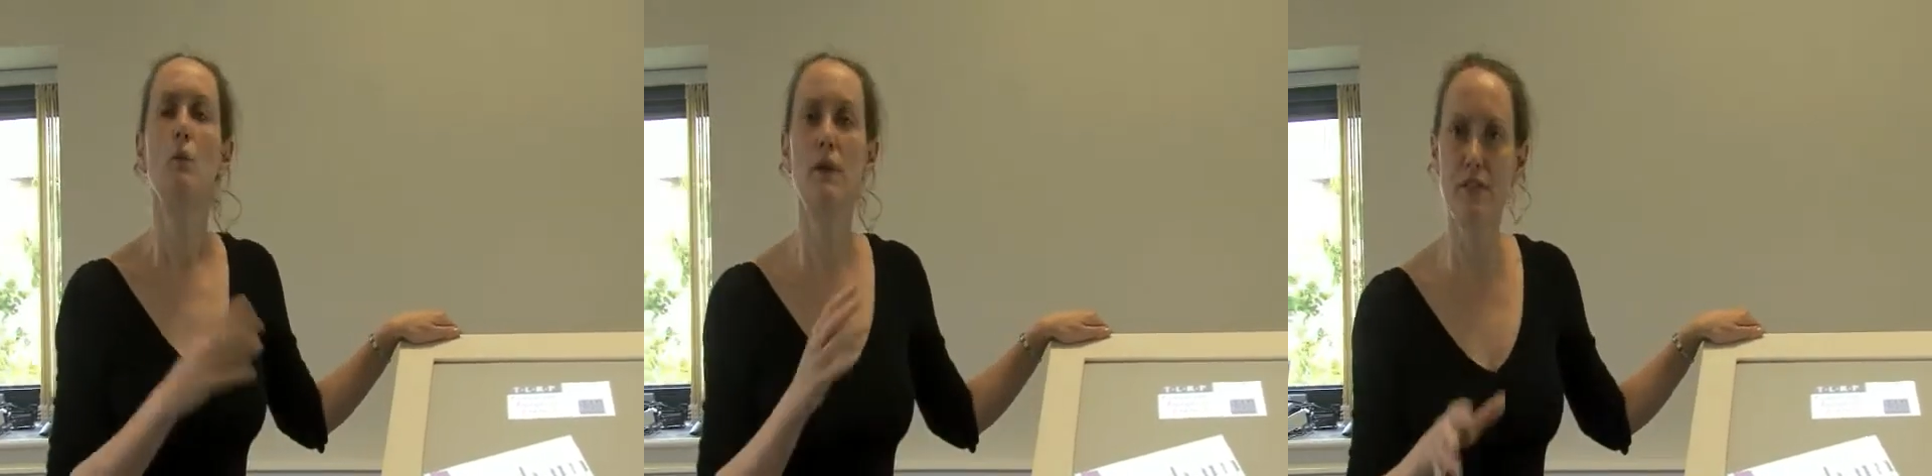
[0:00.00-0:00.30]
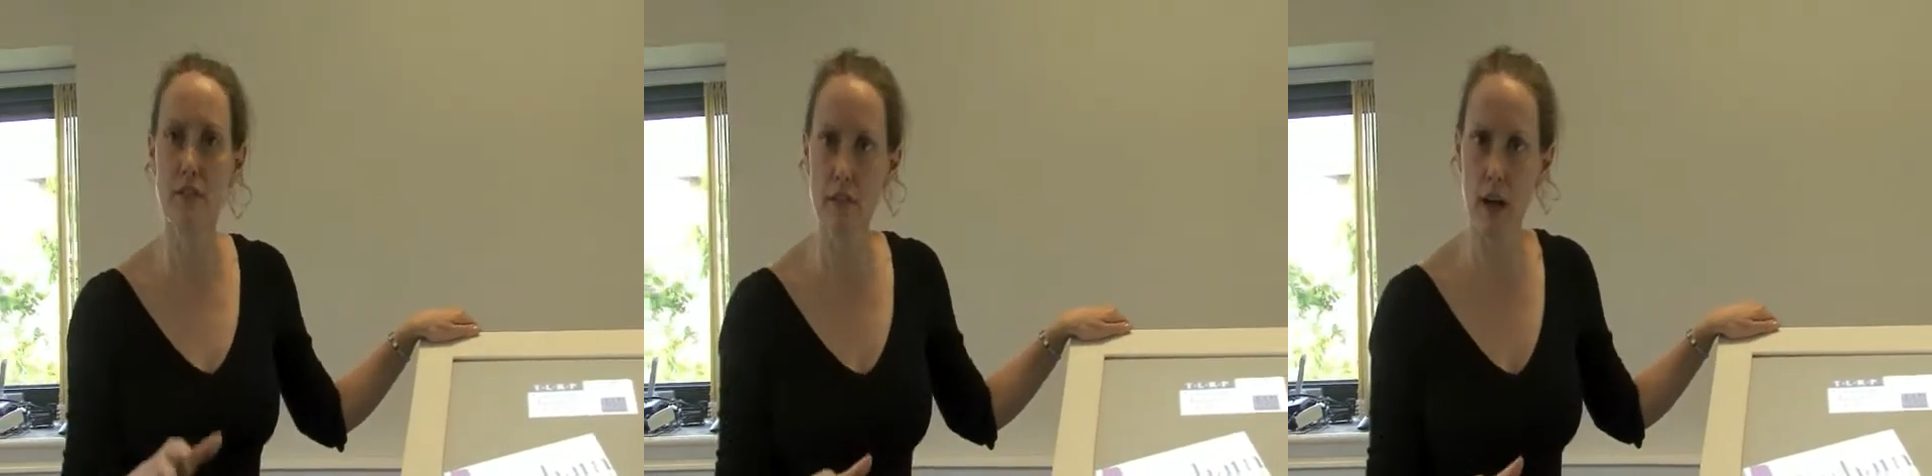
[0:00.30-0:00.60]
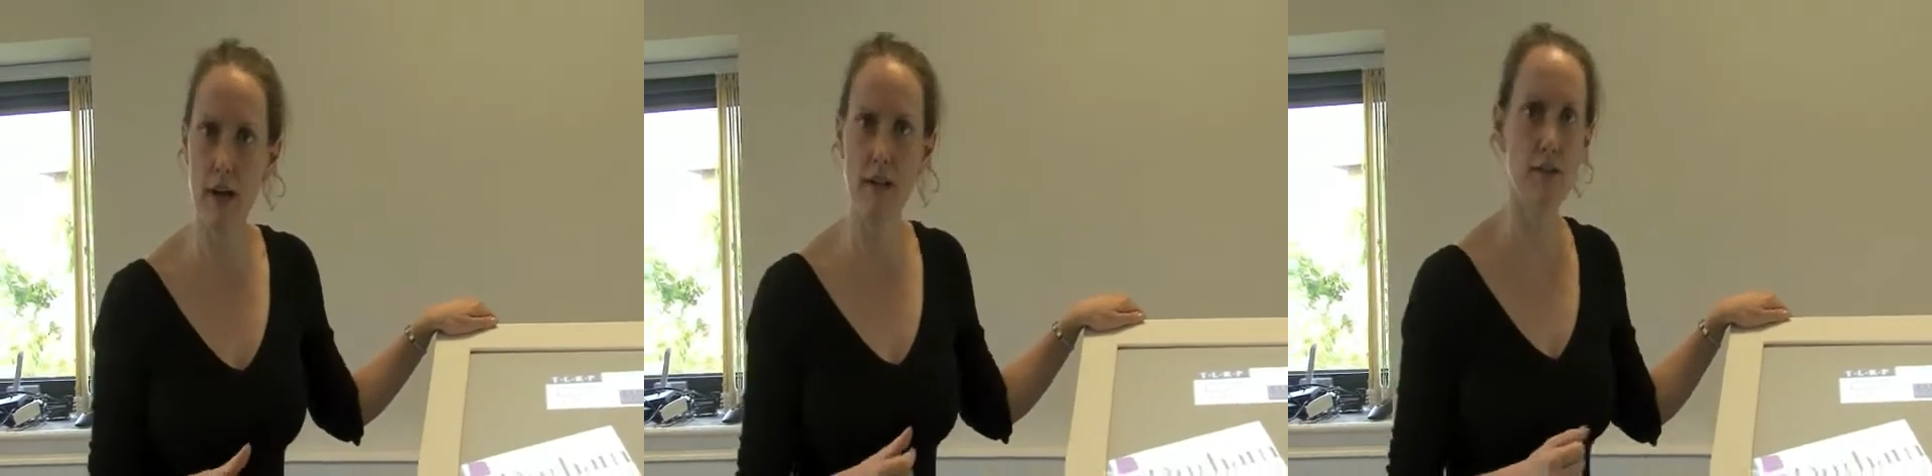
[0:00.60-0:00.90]
We've
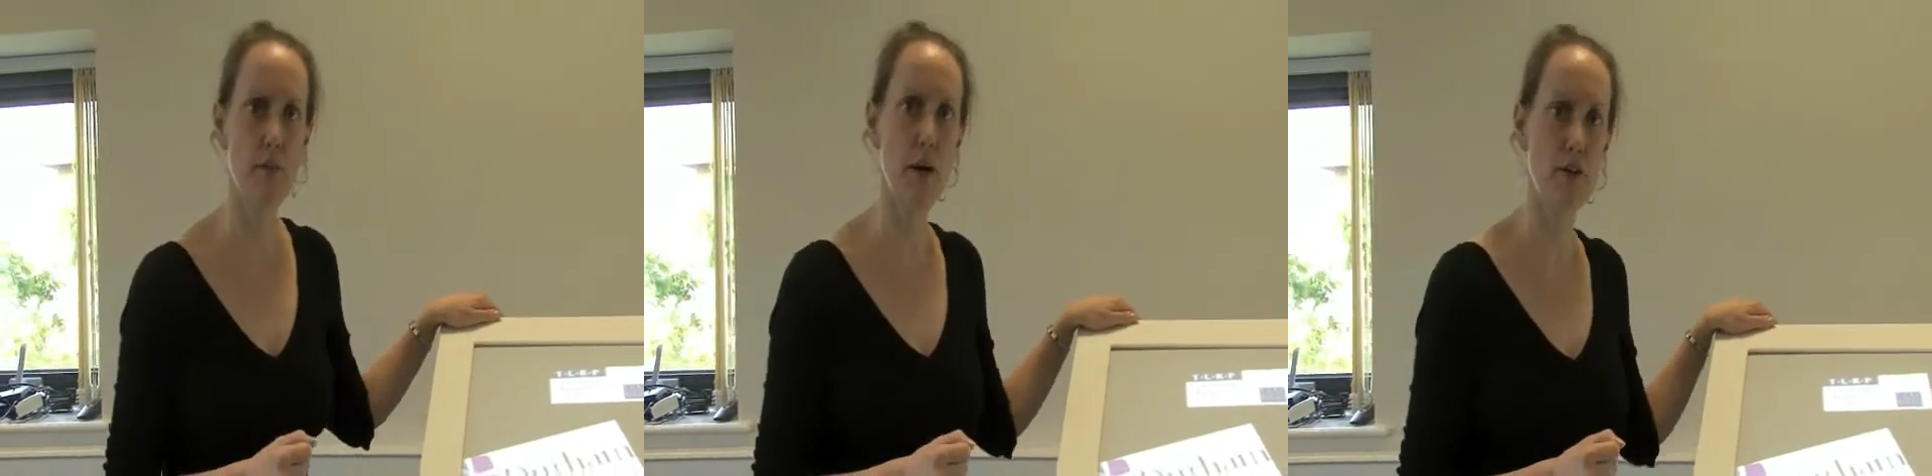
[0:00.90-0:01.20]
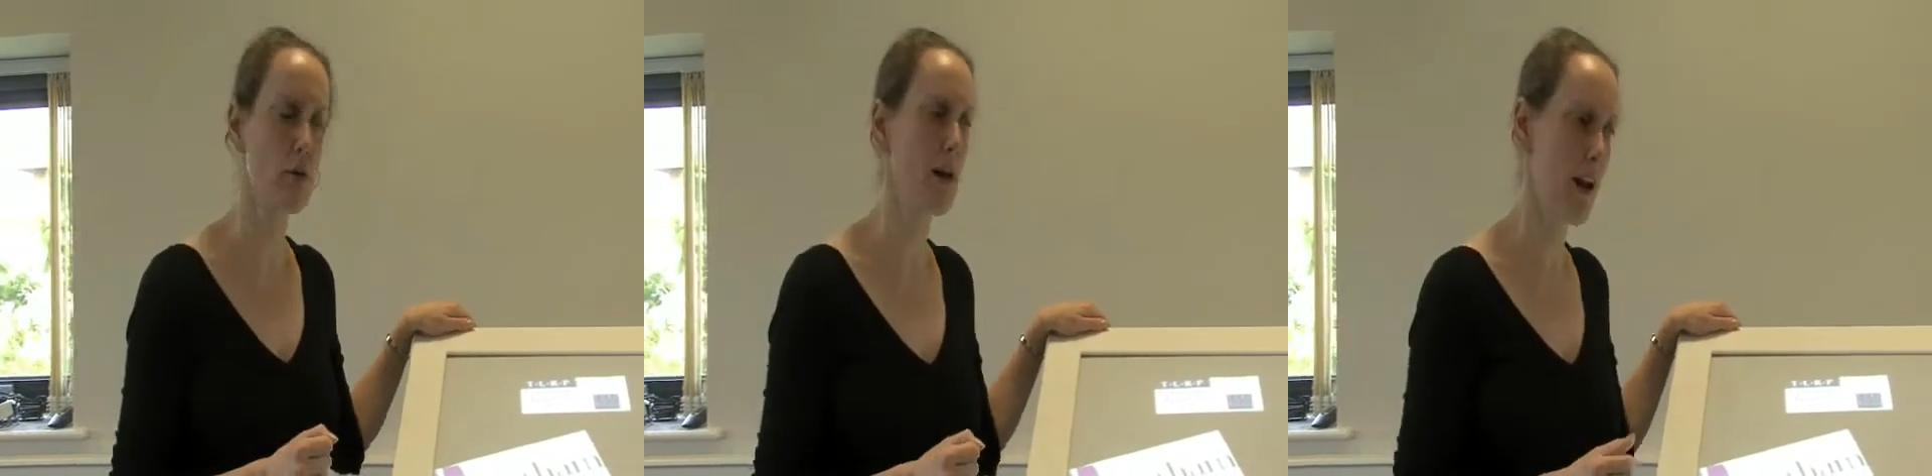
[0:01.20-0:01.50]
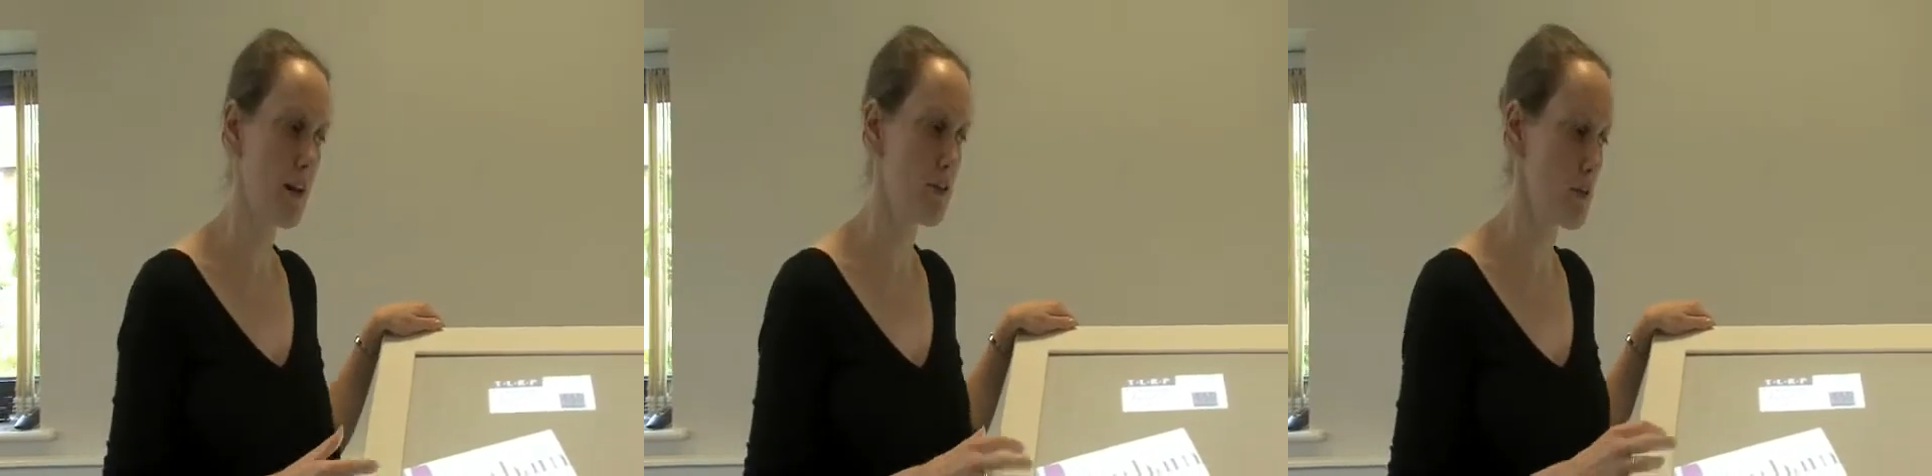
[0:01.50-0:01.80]
designed a special
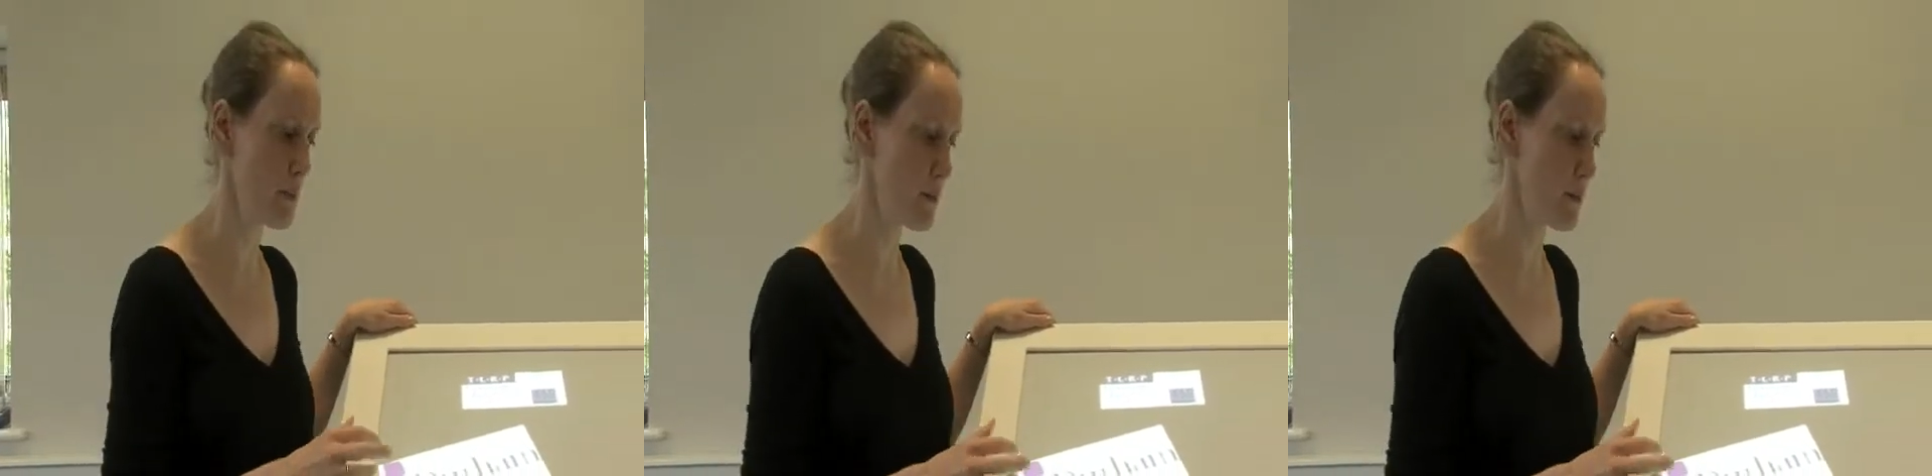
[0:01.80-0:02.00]
classroom